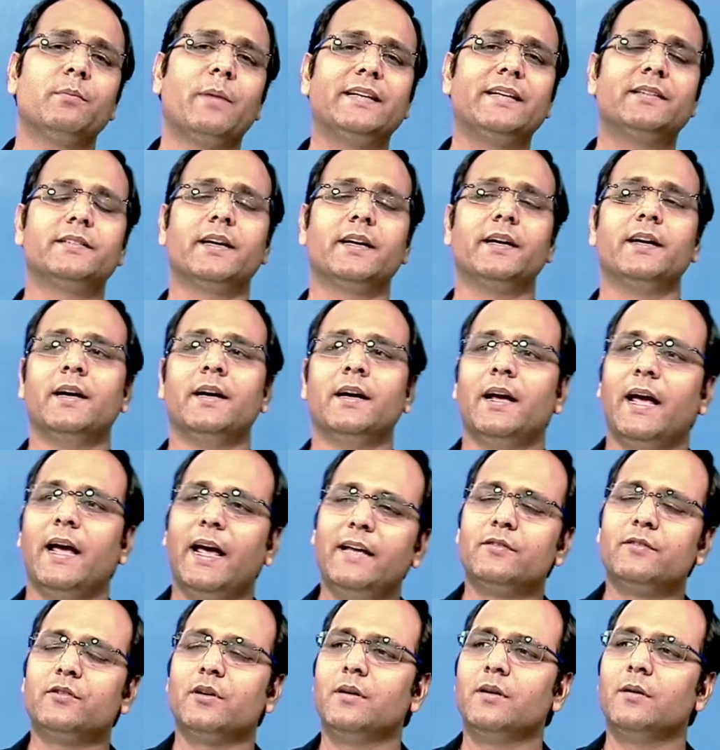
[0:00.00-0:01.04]
might say,
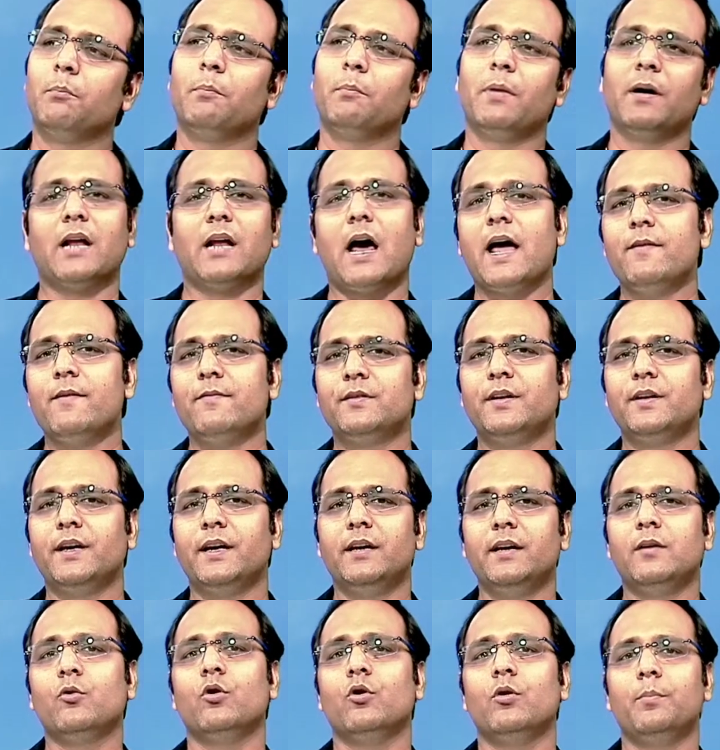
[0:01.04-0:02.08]
hey sir, but I have
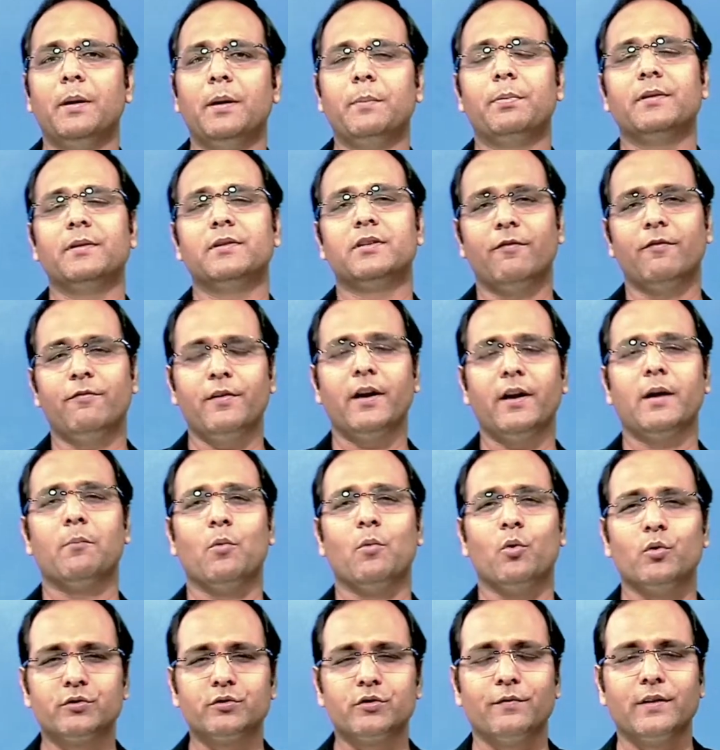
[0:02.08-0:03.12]
seen good people suffering
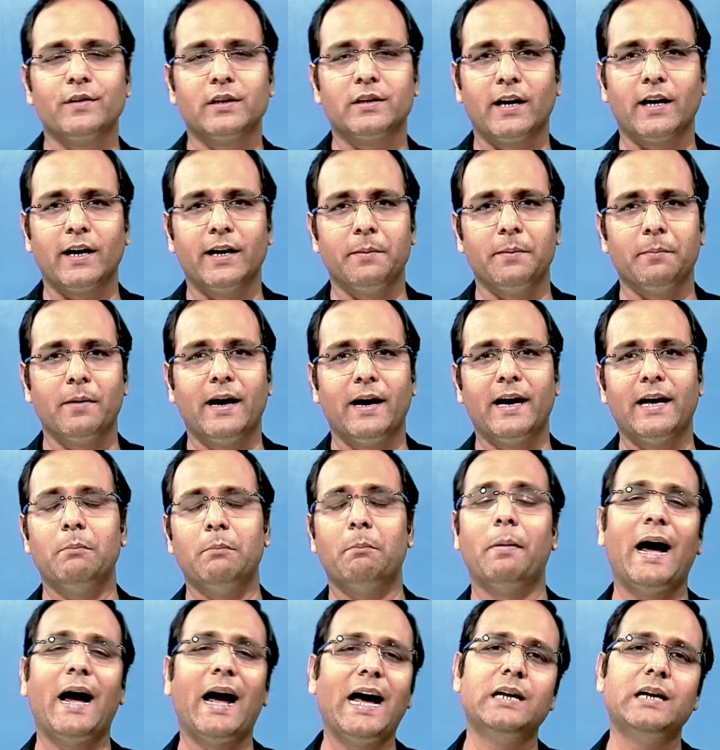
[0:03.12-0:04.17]
most of the time and
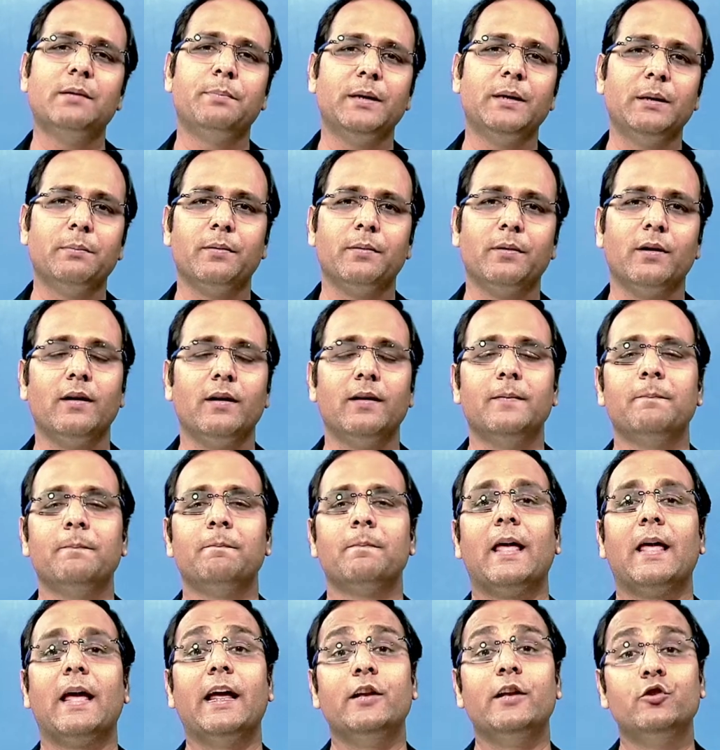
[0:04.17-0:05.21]
bad people
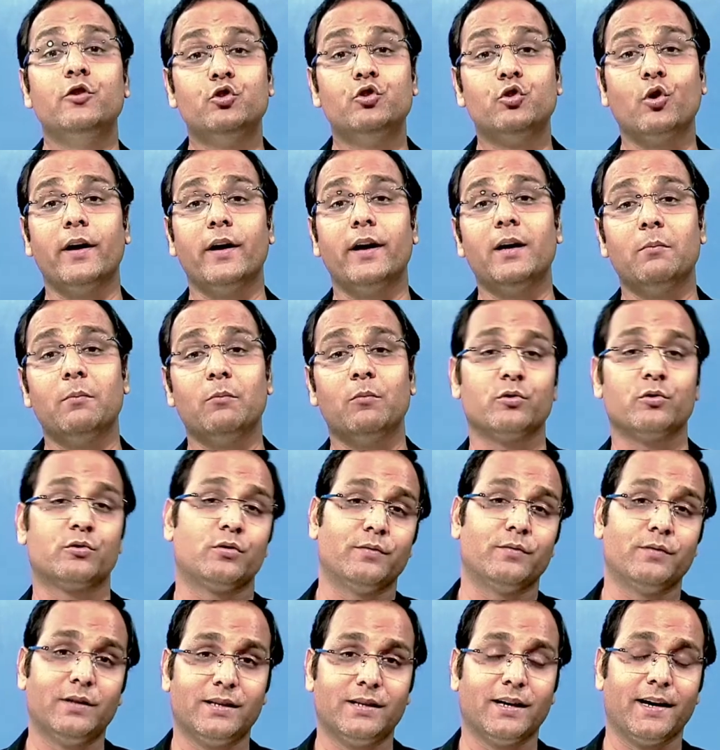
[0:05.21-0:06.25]
enjoying most
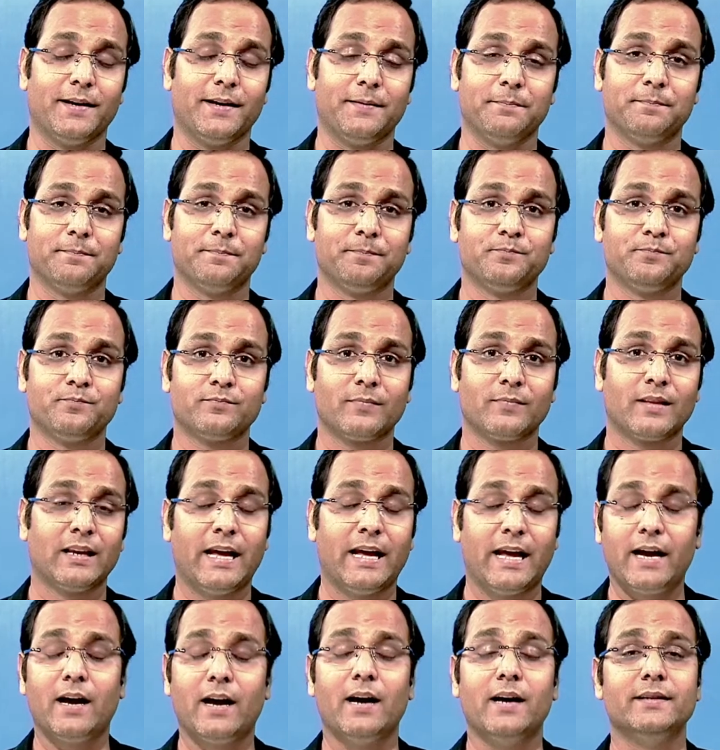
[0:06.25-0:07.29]
of the time.
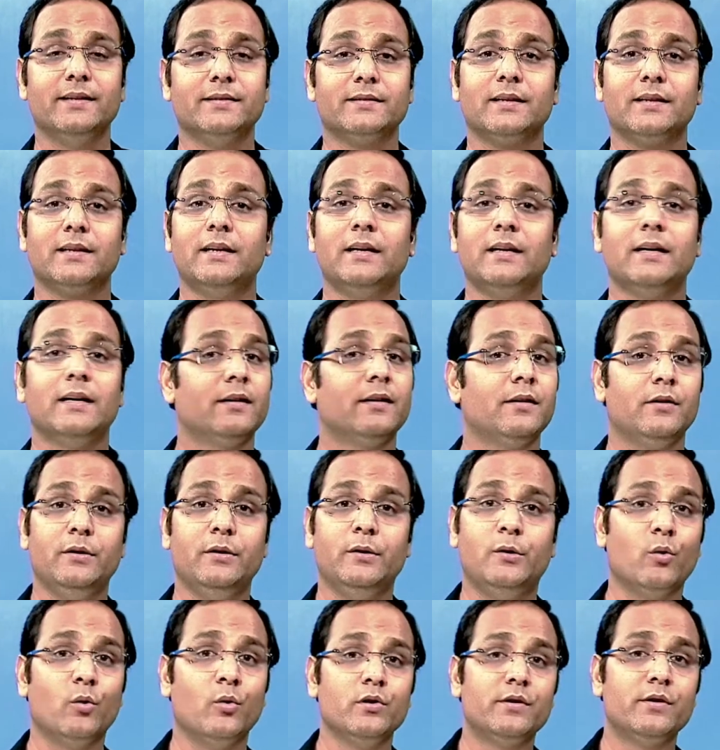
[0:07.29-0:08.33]
Hey guys,
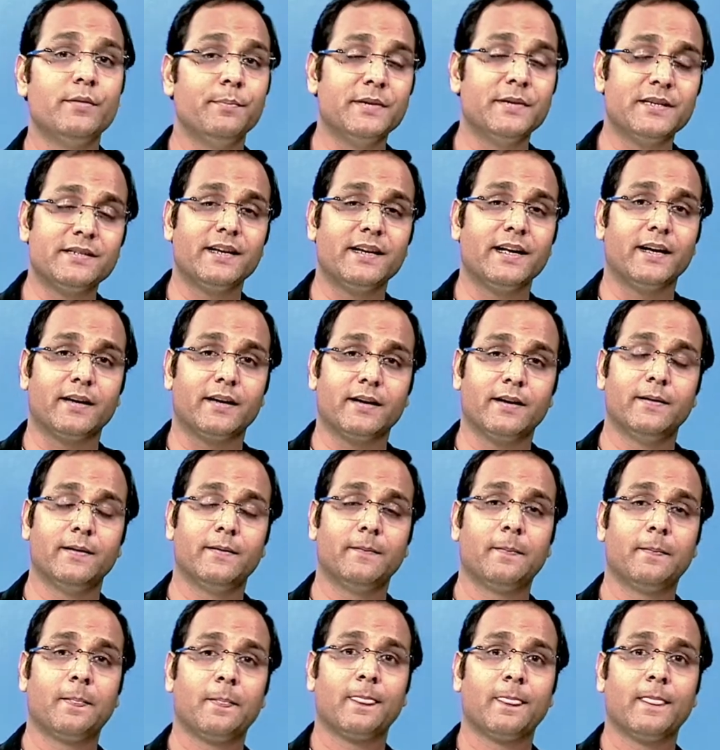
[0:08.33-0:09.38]
don't mistake.
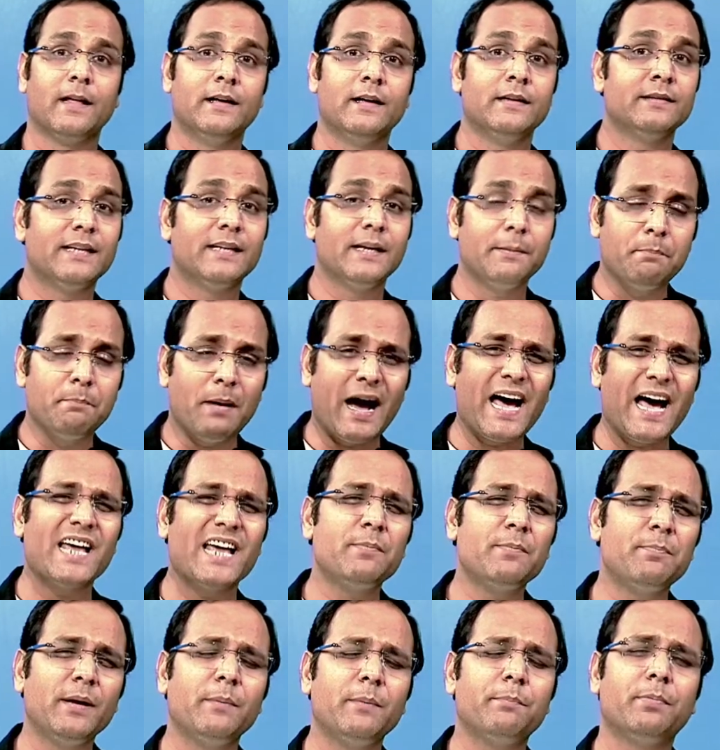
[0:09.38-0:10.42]
See,
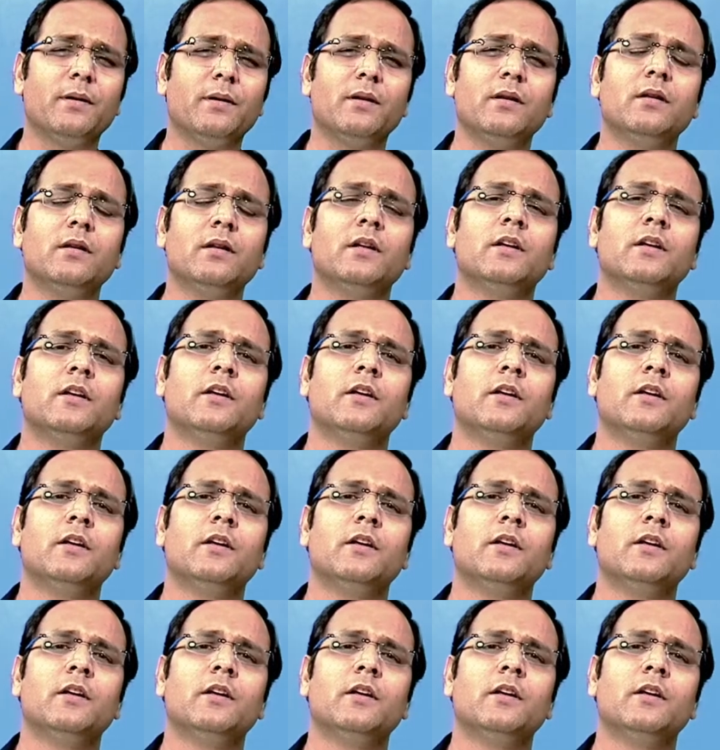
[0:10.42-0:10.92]
bad people